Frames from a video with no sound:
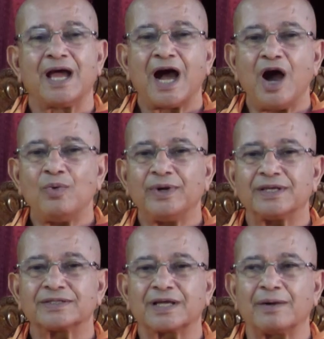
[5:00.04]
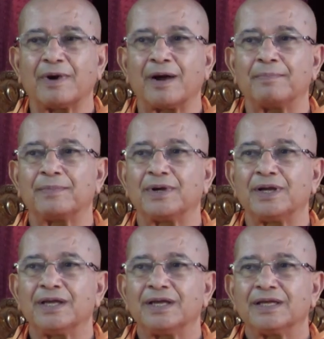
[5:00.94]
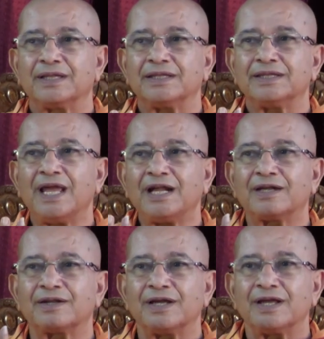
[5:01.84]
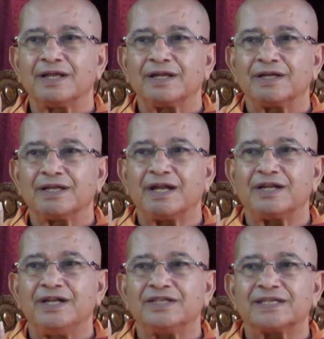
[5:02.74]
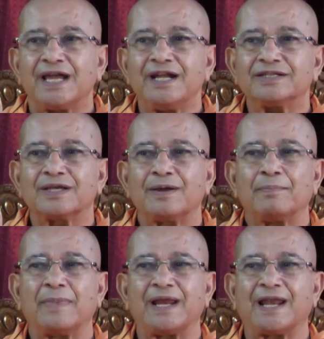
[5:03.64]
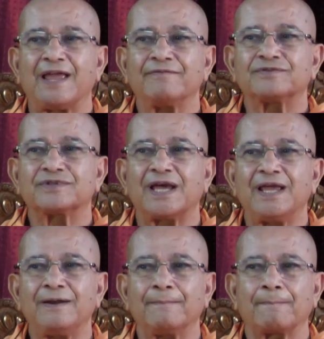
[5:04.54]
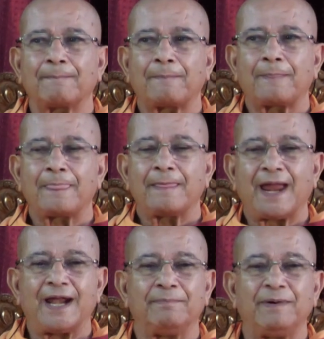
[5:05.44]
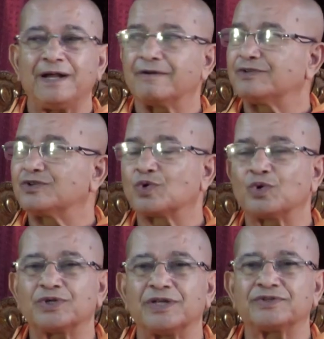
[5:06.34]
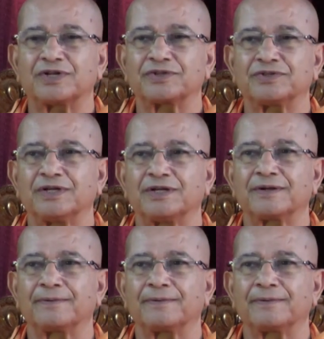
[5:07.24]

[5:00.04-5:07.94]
how it has come up, that that decides my lifestyle and build up the social structure.